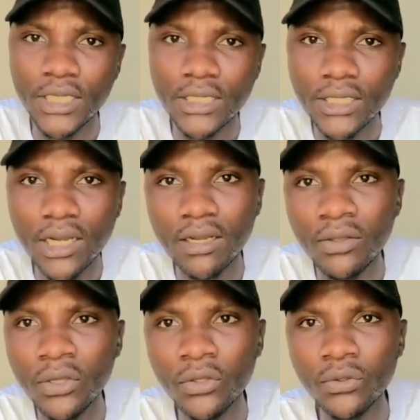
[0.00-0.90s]
and uh,
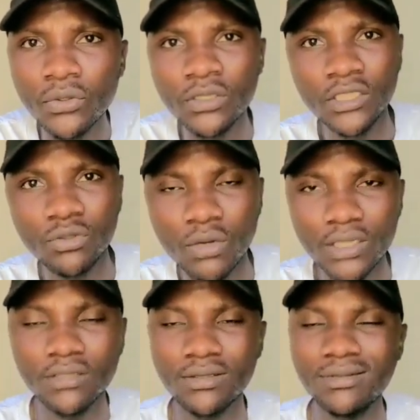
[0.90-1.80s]
you, you don't need to
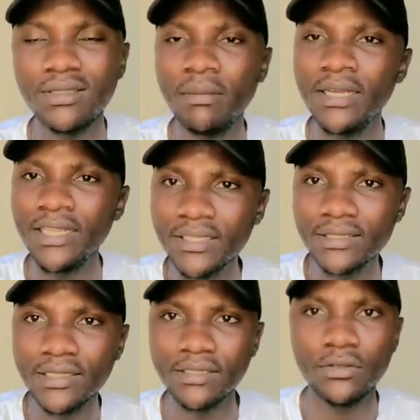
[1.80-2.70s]
worry the money
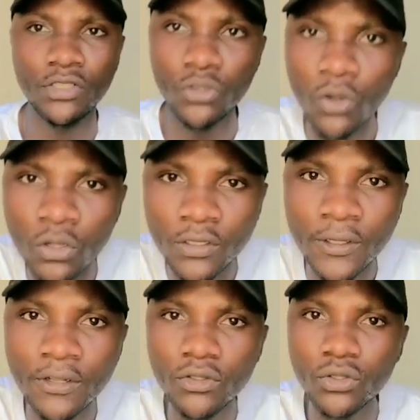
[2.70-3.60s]
increases you need to own.
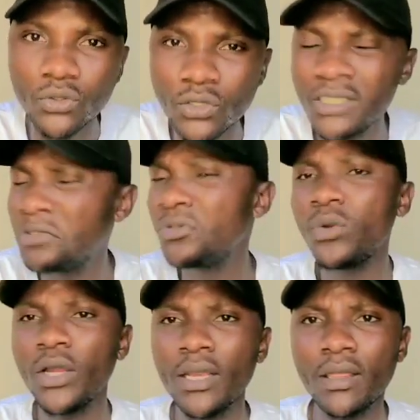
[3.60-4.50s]
you don't need to
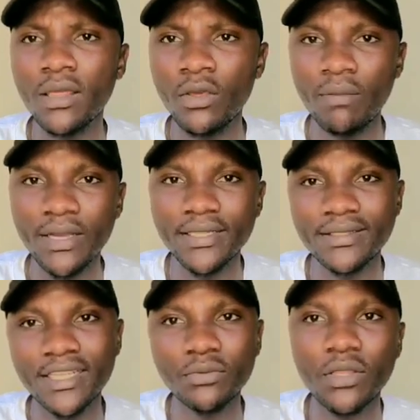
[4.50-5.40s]
do anything your money is
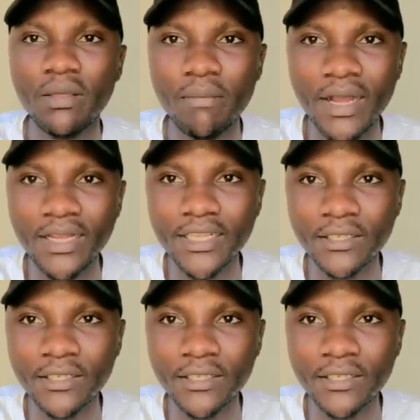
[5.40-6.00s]
just with the bank